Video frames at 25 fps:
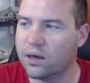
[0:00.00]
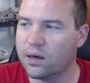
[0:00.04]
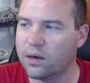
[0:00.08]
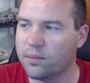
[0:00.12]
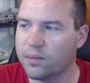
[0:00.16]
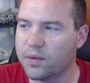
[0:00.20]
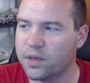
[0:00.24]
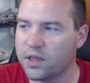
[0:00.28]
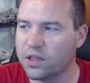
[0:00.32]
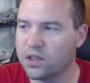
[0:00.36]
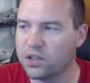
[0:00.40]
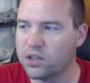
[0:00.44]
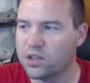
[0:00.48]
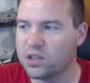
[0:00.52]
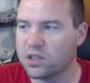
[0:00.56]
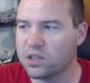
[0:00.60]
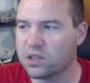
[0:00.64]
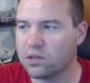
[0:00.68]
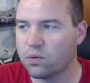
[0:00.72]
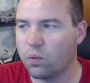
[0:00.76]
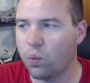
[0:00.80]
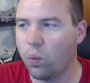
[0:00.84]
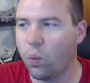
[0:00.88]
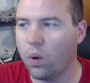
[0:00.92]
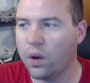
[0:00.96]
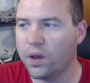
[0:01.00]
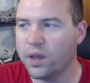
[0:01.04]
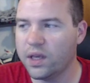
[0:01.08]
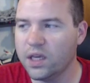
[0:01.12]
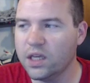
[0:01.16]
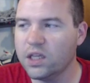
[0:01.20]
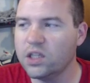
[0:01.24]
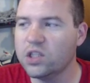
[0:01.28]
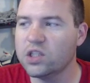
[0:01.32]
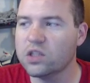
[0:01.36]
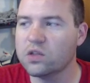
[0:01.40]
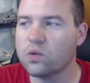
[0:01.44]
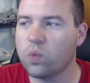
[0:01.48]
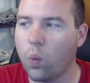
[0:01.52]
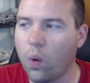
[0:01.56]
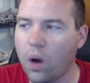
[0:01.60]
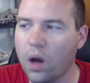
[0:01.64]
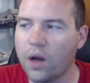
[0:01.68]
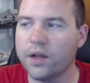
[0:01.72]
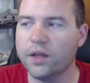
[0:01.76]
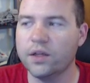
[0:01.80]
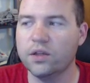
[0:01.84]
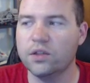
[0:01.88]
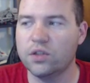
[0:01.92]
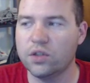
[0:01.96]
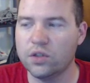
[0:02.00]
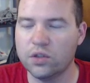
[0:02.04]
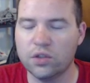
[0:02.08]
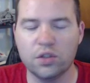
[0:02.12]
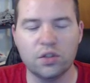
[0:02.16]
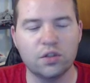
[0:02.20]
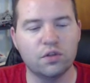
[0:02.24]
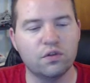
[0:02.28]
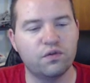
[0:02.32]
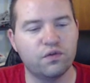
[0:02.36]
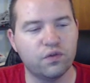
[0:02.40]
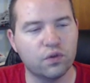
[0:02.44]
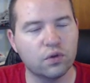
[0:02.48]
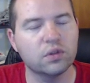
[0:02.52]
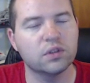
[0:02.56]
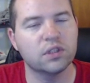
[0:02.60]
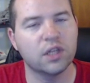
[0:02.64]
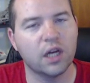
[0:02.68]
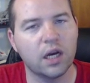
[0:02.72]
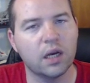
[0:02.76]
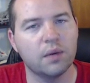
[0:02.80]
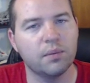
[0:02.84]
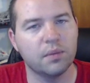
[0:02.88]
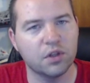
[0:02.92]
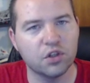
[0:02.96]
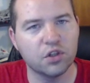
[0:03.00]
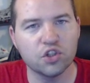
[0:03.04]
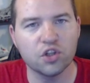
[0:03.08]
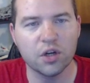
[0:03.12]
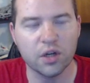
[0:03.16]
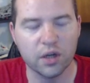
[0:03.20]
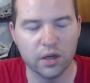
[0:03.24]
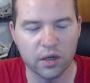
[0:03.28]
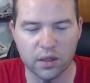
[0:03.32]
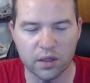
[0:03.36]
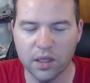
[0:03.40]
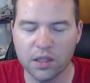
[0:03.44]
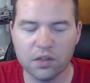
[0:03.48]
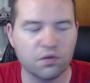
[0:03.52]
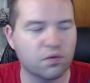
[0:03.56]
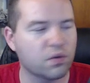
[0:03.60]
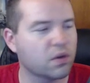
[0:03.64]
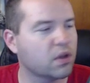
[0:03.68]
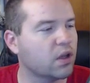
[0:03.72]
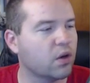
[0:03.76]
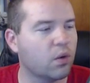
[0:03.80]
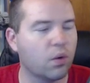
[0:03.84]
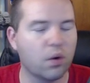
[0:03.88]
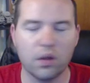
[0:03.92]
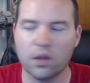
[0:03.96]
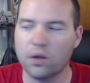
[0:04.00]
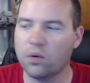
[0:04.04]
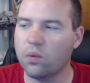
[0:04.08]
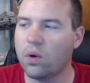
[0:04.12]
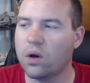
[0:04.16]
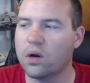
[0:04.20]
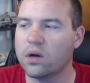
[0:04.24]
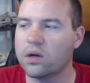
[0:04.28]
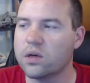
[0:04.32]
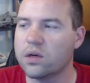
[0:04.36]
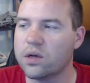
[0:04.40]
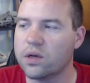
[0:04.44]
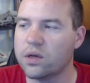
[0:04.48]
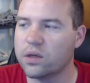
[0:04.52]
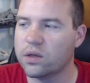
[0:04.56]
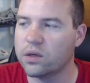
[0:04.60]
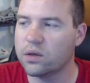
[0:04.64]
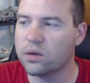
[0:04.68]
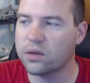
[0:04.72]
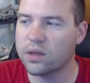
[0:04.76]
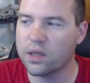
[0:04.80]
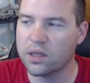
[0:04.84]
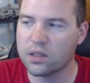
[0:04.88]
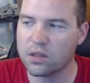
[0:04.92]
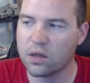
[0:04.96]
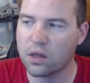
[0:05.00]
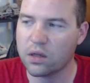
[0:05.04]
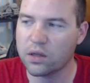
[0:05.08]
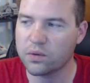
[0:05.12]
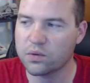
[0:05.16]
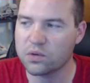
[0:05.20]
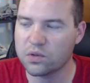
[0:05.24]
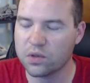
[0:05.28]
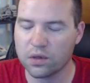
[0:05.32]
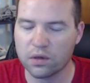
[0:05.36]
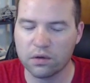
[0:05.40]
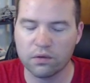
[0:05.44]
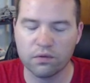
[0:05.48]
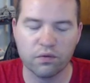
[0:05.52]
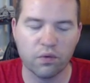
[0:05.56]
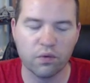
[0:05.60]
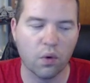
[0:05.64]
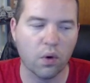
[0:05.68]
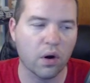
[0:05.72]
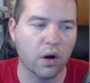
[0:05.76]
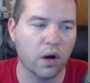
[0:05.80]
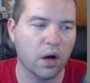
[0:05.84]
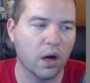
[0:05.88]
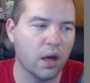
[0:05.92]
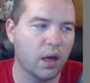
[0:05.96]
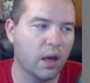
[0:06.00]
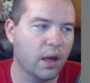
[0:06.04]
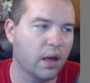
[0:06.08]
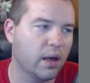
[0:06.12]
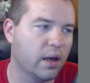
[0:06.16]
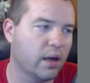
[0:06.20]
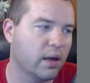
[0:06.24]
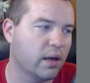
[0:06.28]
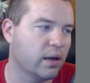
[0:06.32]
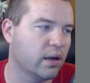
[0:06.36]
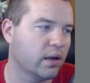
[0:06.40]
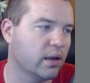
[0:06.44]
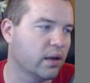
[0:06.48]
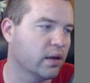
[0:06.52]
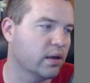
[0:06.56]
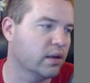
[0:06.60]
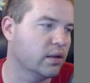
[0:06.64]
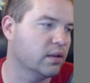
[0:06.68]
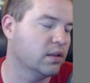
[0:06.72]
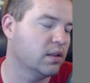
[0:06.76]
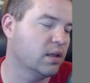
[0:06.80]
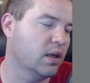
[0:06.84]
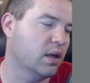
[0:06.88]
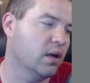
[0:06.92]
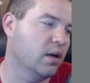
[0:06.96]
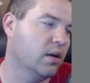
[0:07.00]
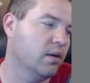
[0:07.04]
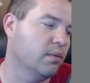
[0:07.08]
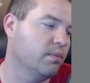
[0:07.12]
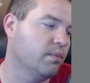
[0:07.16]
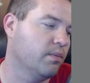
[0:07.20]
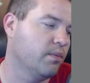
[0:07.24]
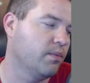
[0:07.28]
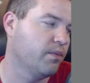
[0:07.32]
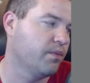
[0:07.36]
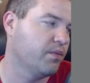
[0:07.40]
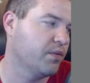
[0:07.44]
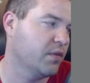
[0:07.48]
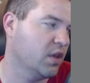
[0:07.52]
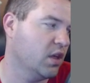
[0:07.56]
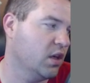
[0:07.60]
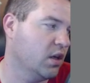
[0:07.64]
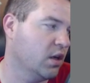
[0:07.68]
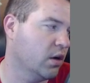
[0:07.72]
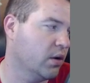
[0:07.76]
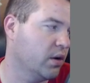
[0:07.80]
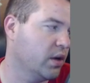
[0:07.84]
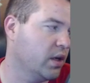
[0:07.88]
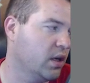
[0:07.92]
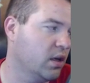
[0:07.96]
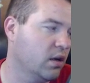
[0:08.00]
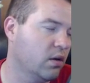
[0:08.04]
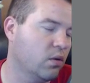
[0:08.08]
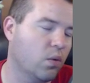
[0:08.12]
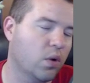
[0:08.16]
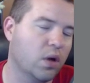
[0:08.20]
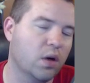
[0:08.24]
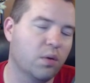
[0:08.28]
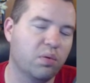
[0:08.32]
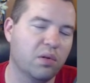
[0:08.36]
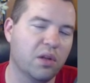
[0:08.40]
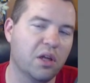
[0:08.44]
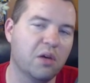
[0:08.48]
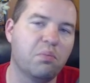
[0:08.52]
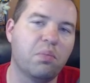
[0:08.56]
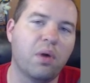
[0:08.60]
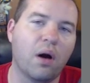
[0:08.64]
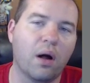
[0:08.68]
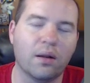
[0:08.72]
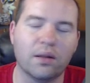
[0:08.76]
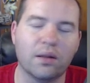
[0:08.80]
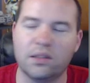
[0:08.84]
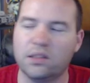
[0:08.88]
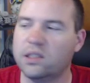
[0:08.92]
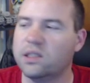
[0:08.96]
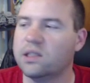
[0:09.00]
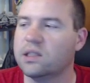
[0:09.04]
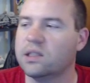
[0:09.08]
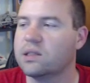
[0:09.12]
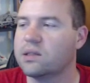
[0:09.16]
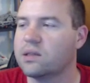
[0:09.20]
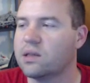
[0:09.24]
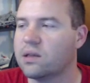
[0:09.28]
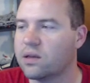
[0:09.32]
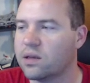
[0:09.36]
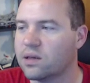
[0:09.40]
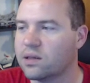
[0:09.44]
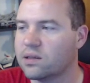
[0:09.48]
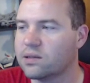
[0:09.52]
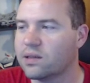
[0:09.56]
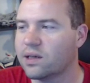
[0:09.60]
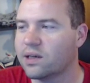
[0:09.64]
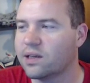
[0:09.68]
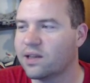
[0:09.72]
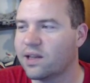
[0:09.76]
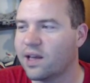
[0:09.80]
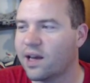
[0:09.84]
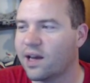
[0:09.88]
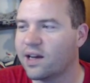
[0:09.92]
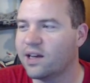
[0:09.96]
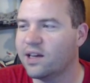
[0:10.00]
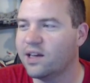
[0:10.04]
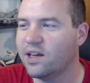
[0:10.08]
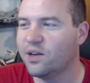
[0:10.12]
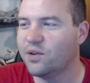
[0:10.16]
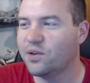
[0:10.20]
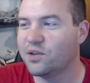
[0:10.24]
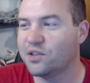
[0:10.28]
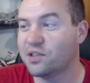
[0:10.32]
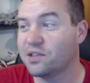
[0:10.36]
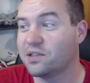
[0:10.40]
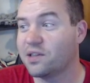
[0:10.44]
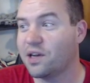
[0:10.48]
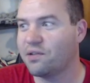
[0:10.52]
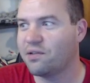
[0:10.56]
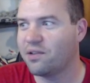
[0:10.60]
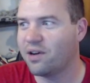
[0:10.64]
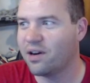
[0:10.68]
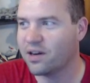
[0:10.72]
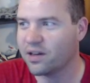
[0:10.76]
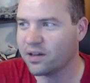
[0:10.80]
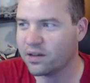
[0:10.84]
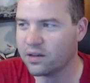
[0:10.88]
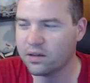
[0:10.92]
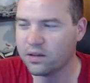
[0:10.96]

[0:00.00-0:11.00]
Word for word: He just wanted to do full-time engineering. That's really what he wanted to do, and that's all he was looking for. And you know, he didn't want to play politics and things like that, which is ironic.